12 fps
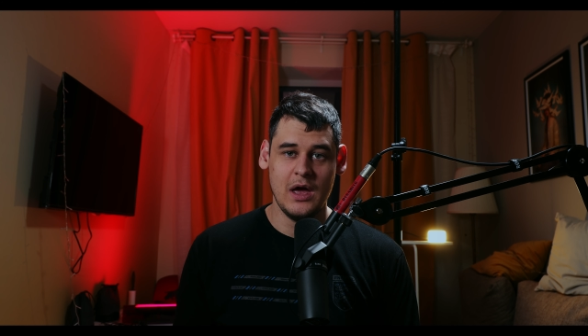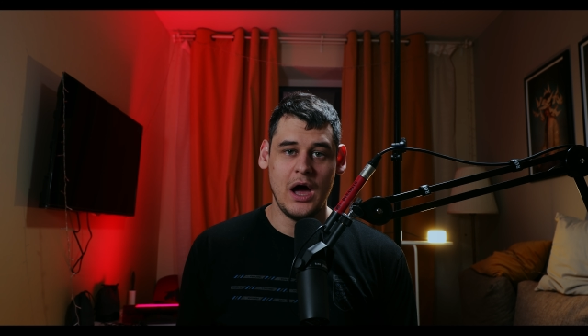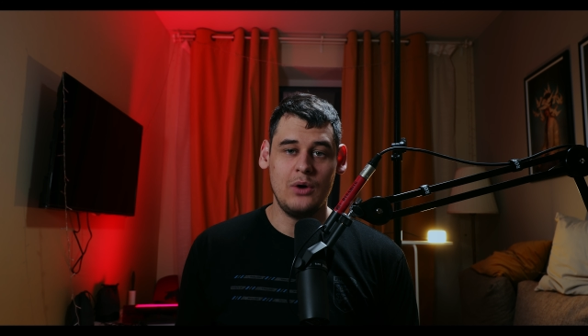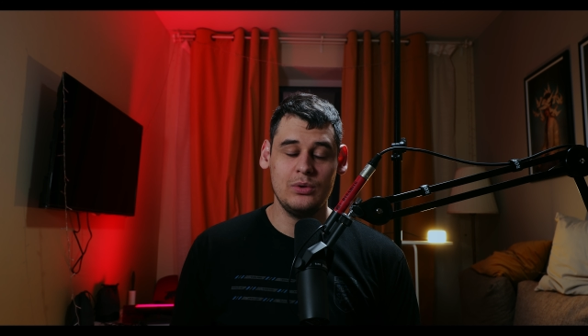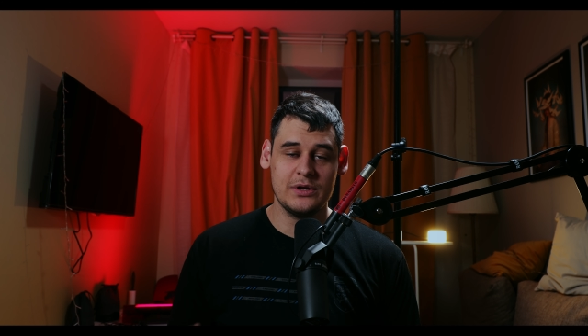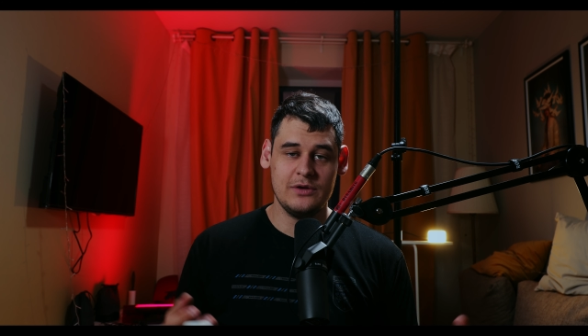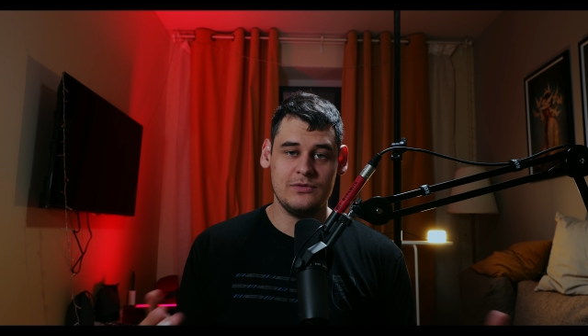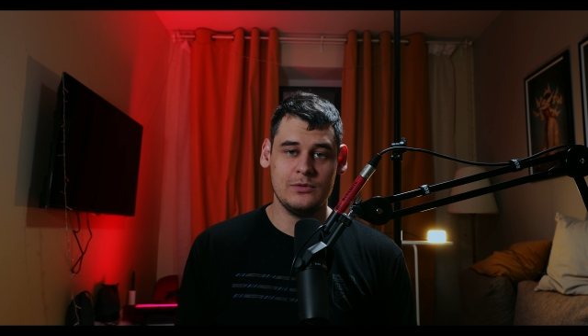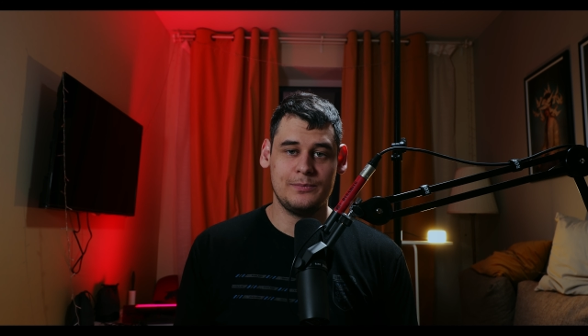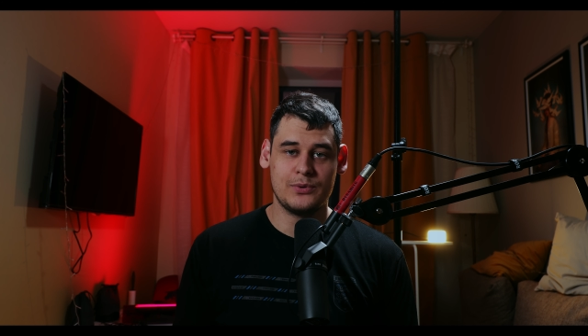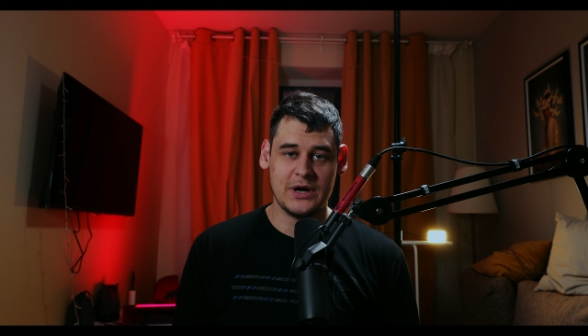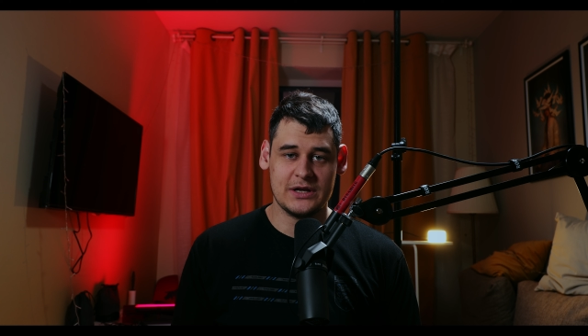I will give you
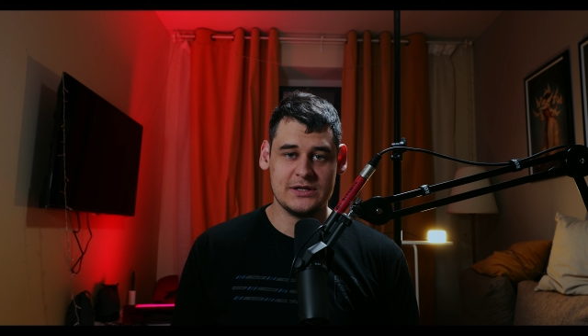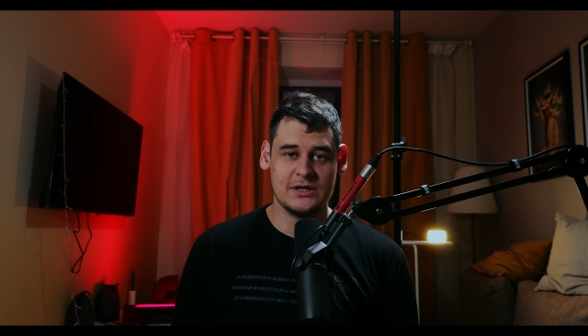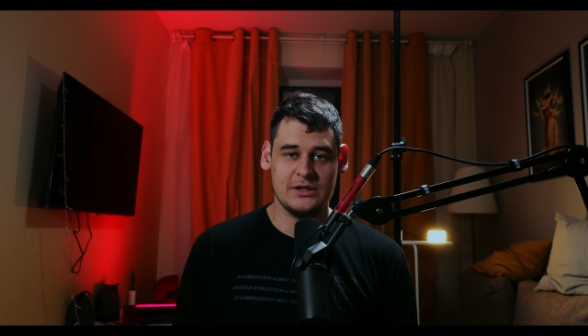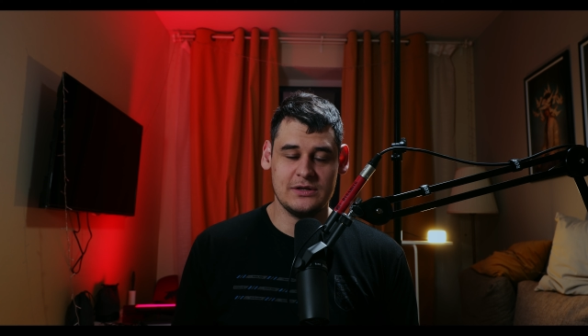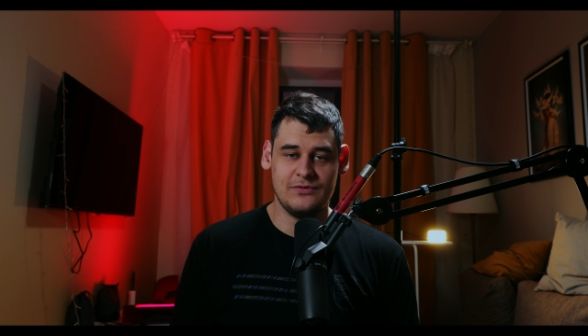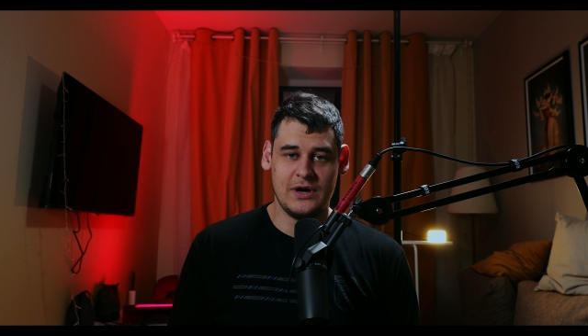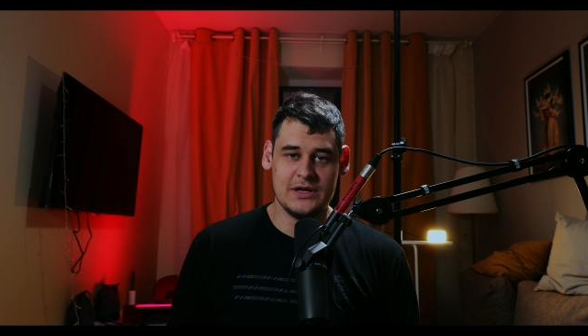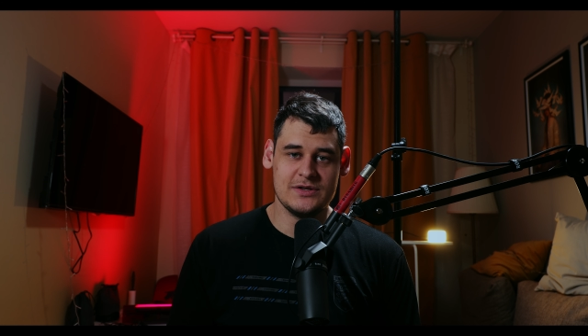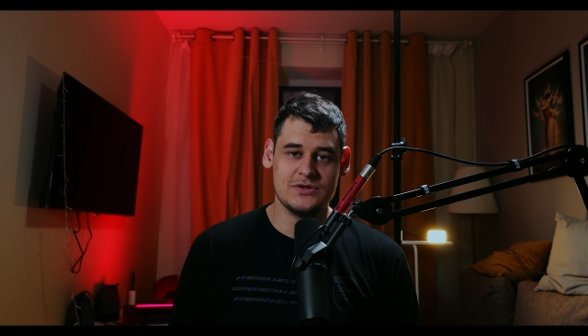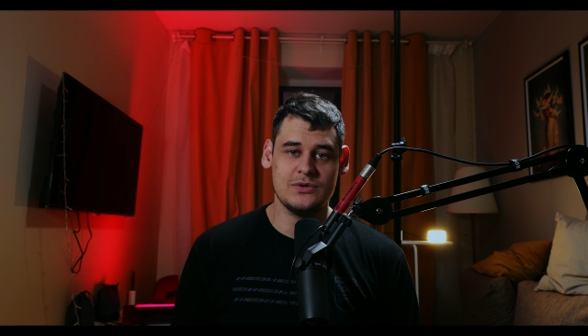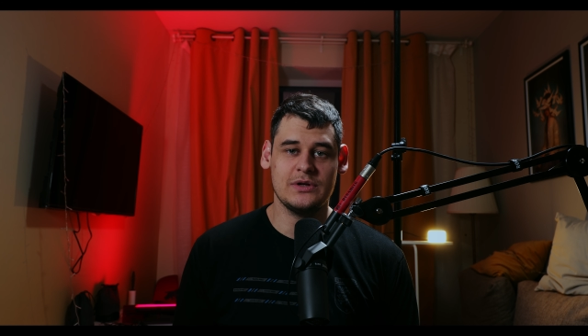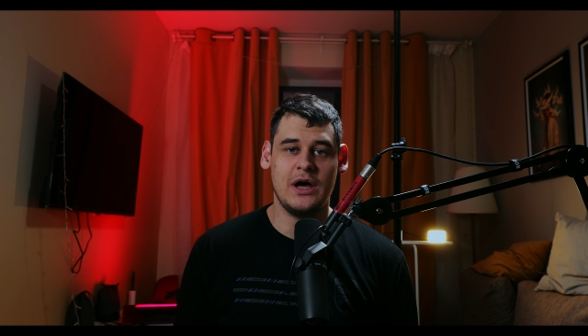practical
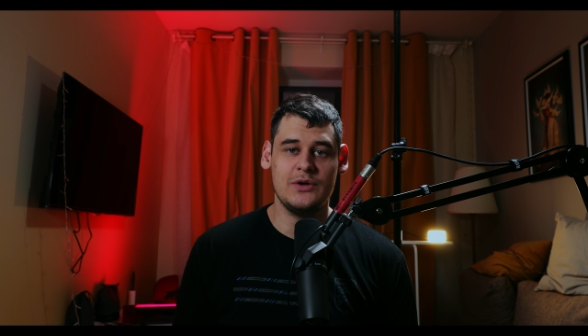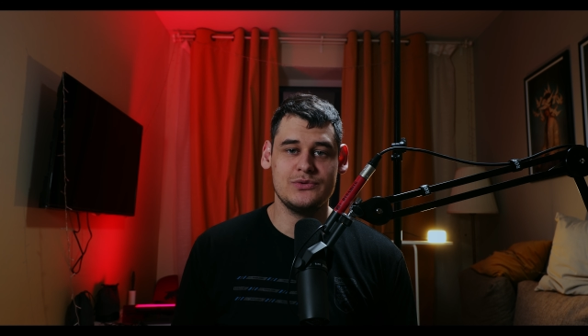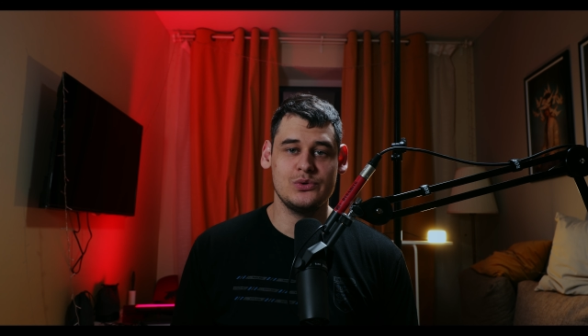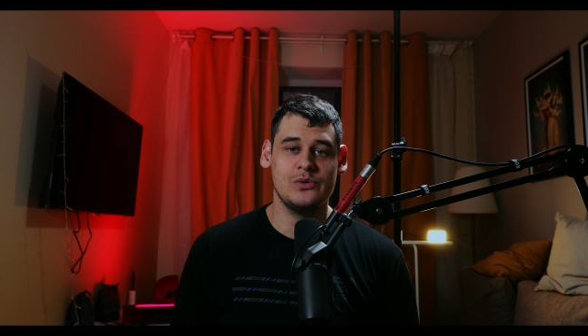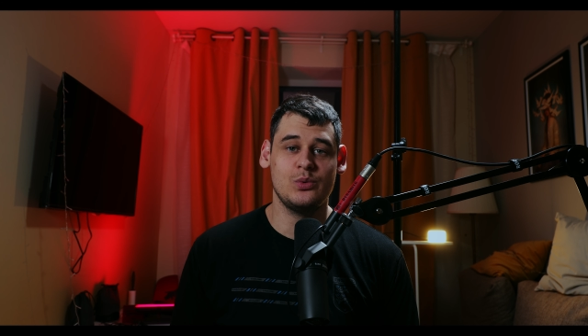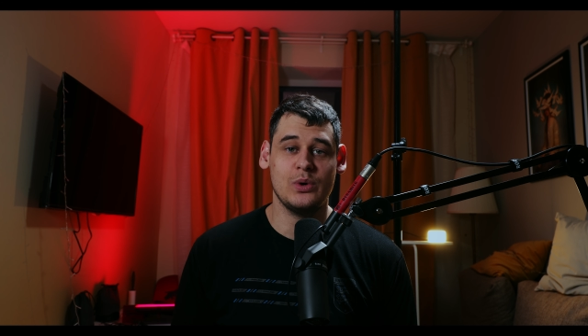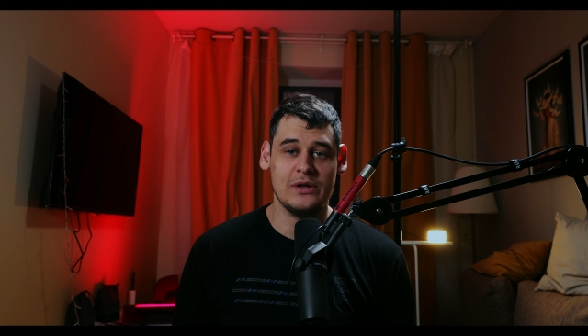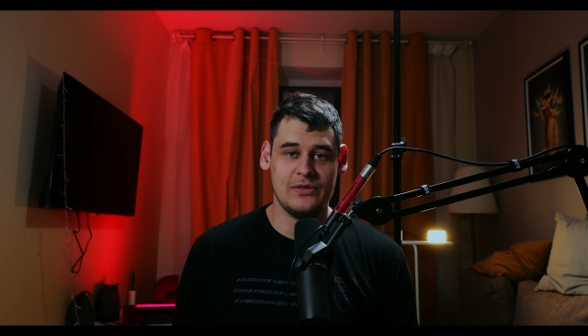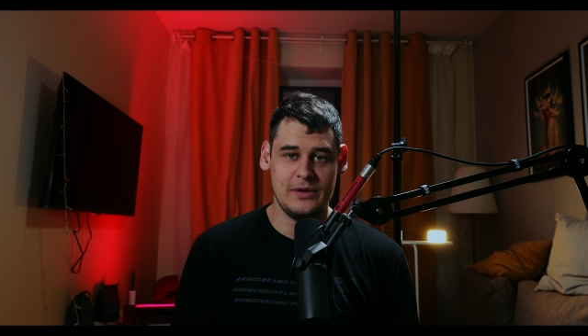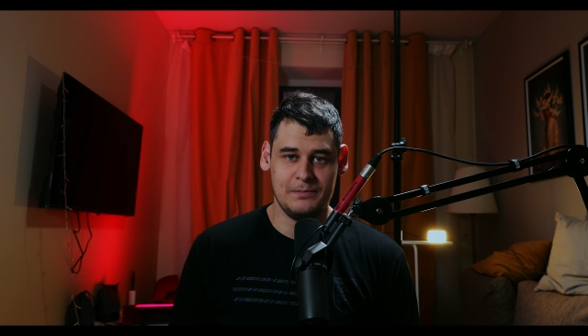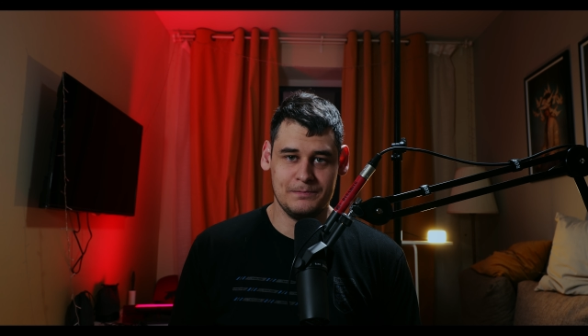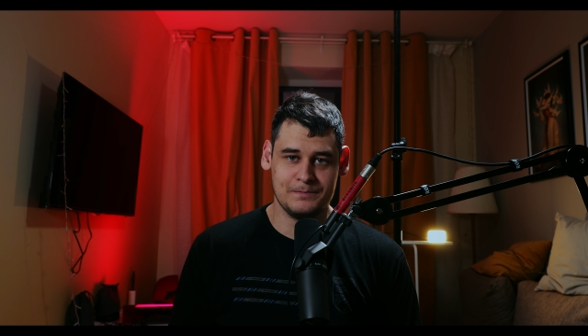advices on how to avoid
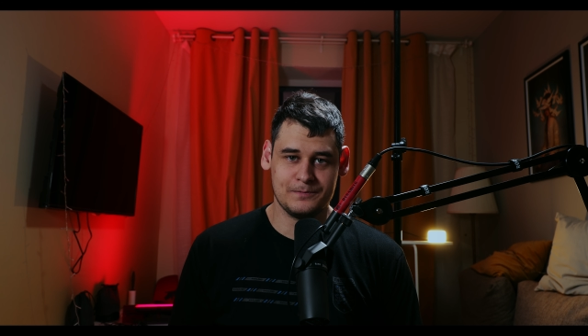them.